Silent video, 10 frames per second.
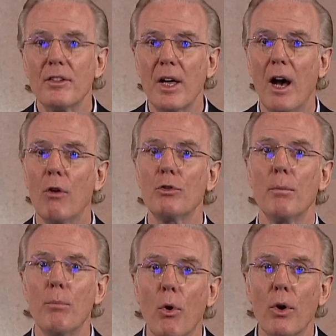how the
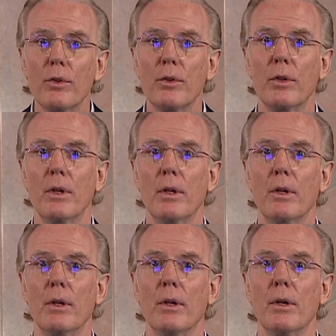board
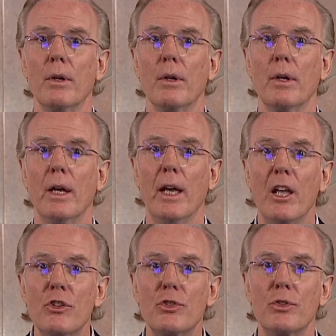
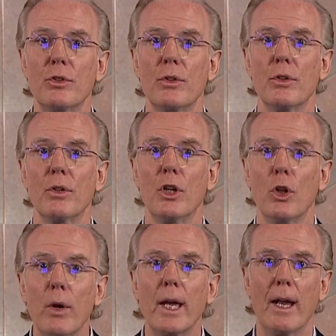is
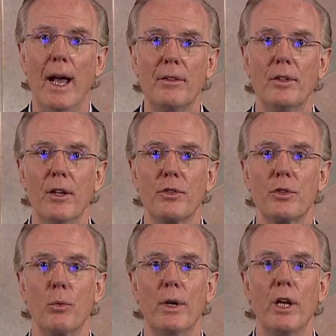looking at this
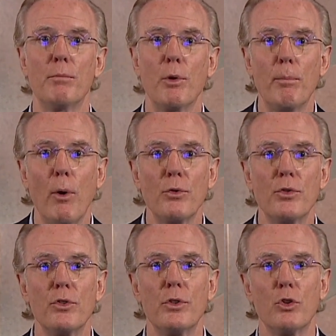when it
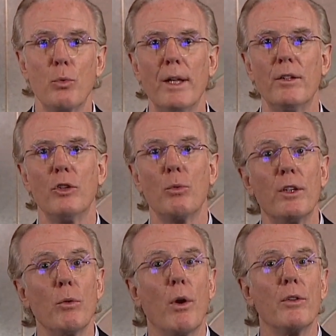proposes the 2021